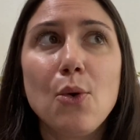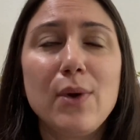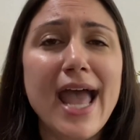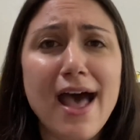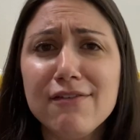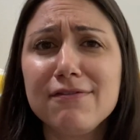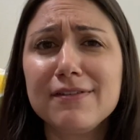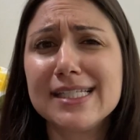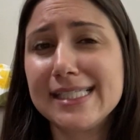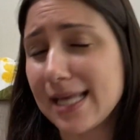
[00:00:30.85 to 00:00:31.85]
We have
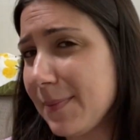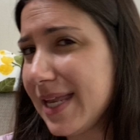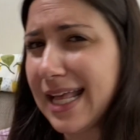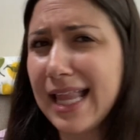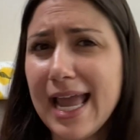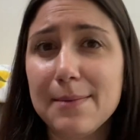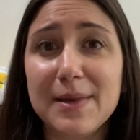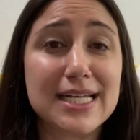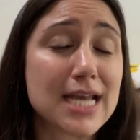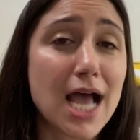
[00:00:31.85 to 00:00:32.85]
some in LA,
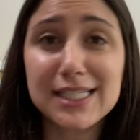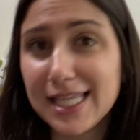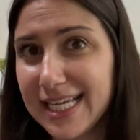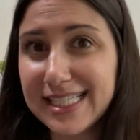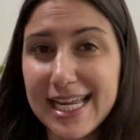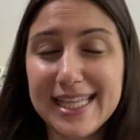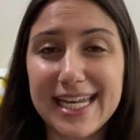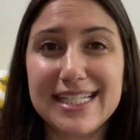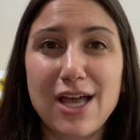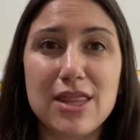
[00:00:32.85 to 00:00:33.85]
but not to the extent that
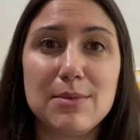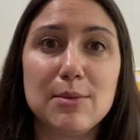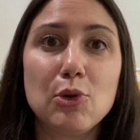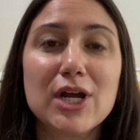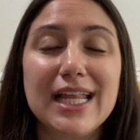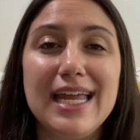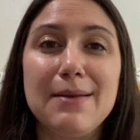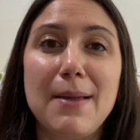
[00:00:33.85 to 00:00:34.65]
I saw them in Portland.